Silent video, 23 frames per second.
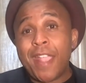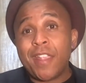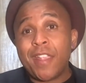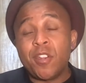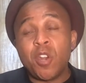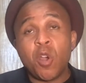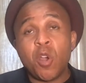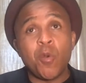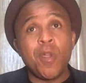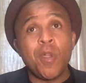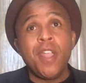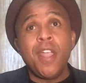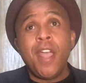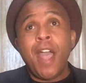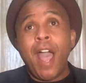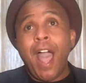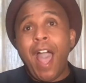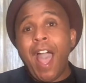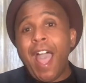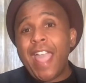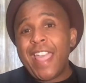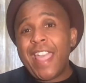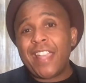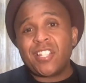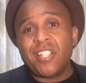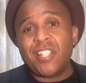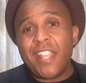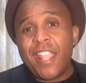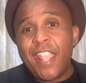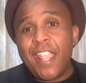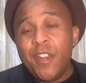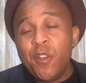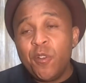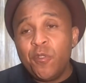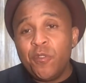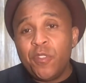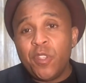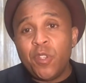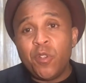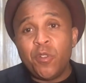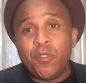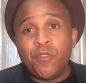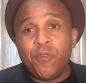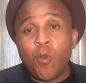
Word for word: You know, I actually interviewed